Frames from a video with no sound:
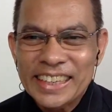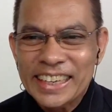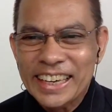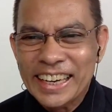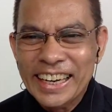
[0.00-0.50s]

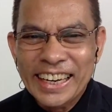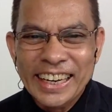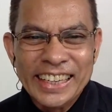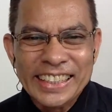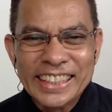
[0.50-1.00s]

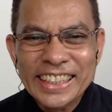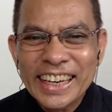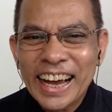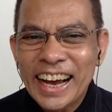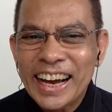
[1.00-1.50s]

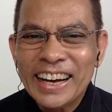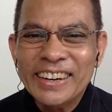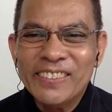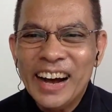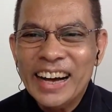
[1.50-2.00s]

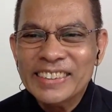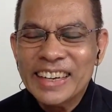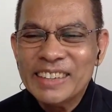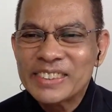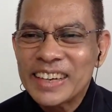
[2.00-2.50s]
oh, wow.
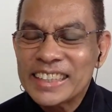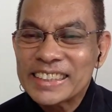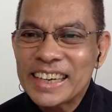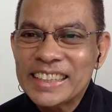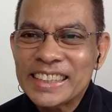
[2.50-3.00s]
I'm so
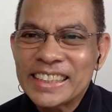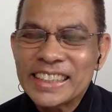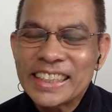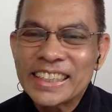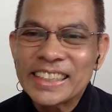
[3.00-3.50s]
excited
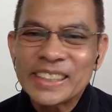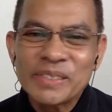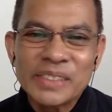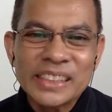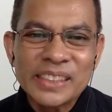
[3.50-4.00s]
uh,
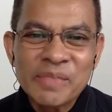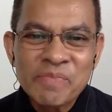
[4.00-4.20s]
to be